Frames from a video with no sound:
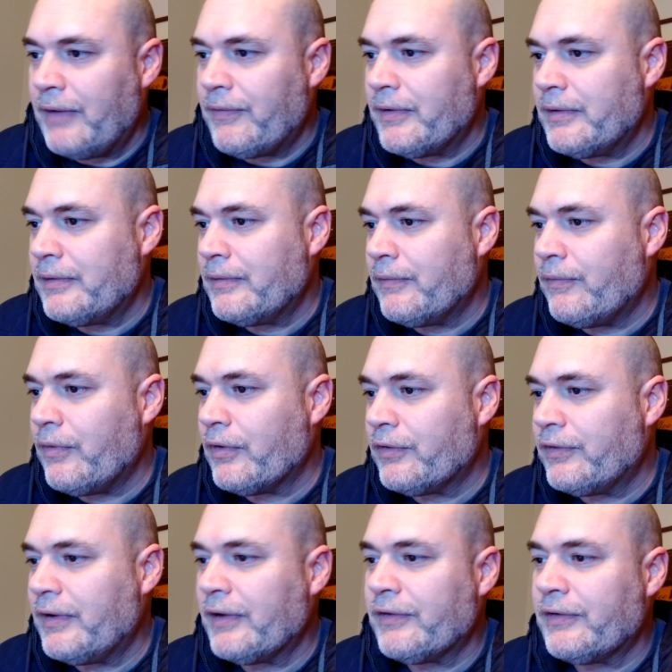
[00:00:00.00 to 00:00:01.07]
7,
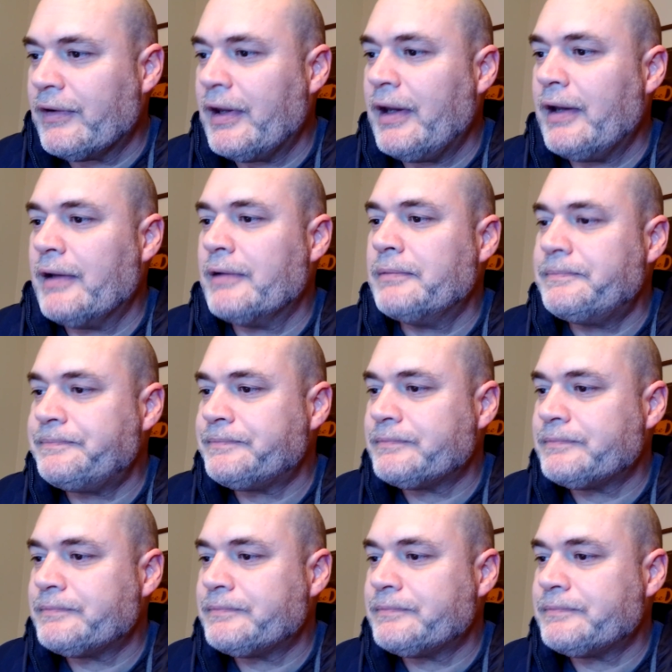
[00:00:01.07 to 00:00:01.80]
verse 16,